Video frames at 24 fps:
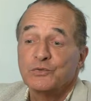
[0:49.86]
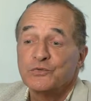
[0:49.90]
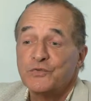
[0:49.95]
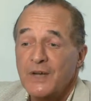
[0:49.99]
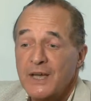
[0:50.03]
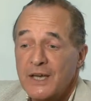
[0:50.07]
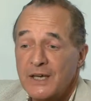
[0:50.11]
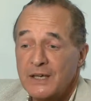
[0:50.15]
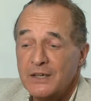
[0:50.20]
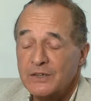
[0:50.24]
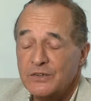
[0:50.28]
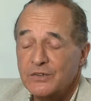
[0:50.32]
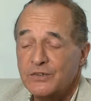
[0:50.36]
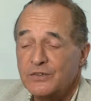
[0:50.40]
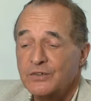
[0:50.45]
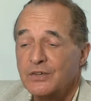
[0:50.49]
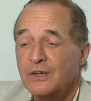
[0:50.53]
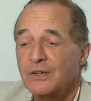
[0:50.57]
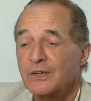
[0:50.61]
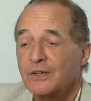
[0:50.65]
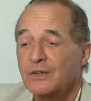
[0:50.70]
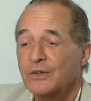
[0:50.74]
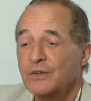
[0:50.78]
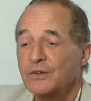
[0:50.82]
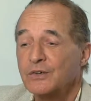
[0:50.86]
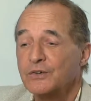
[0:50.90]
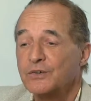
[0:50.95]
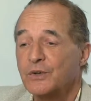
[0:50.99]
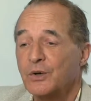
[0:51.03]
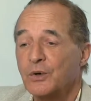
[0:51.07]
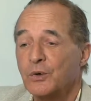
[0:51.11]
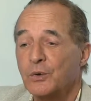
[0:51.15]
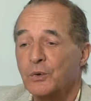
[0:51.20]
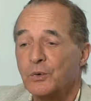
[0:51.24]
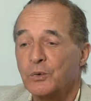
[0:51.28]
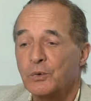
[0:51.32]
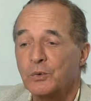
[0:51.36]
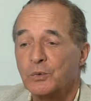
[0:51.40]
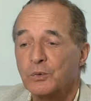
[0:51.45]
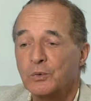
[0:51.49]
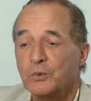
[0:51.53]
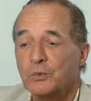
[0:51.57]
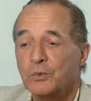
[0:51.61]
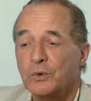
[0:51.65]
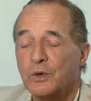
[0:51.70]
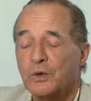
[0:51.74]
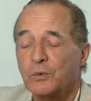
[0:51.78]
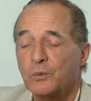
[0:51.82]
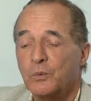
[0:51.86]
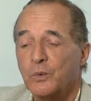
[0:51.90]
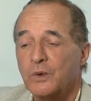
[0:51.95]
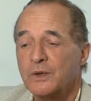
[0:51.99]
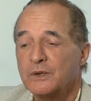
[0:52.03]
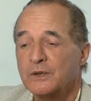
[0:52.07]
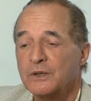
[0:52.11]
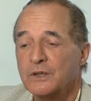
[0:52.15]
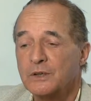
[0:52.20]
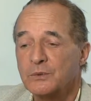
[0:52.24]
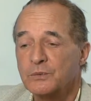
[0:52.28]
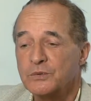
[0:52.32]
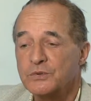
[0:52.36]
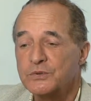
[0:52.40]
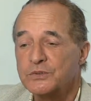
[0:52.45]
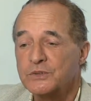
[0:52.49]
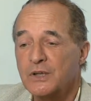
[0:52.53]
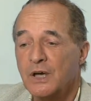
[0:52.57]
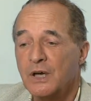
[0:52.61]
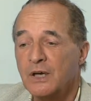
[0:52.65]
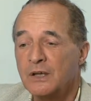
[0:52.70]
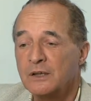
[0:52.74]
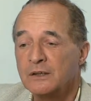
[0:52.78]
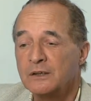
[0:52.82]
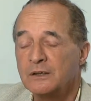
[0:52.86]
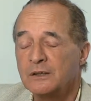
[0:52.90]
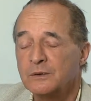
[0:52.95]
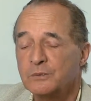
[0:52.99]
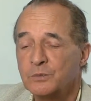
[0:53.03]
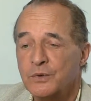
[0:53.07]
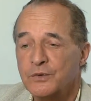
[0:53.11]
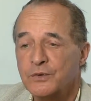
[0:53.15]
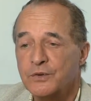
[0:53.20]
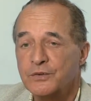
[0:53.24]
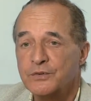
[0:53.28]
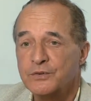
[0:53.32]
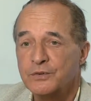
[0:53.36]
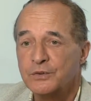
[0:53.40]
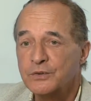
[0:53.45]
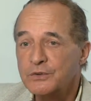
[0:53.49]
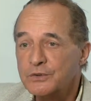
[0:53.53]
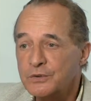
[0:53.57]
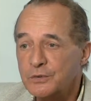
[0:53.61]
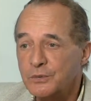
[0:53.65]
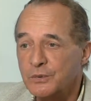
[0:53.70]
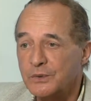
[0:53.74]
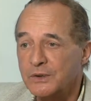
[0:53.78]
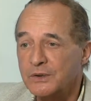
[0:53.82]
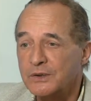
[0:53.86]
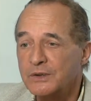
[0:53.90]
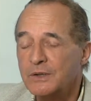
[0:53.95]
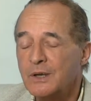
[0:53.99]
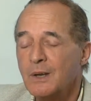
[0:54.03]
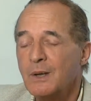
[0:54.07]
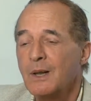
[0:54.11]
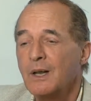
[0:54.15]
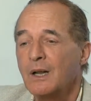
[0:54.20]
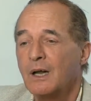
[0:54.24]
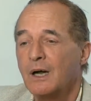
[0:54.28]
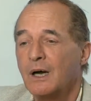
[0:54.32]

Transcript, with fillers: your face. So when he was done with the surgery,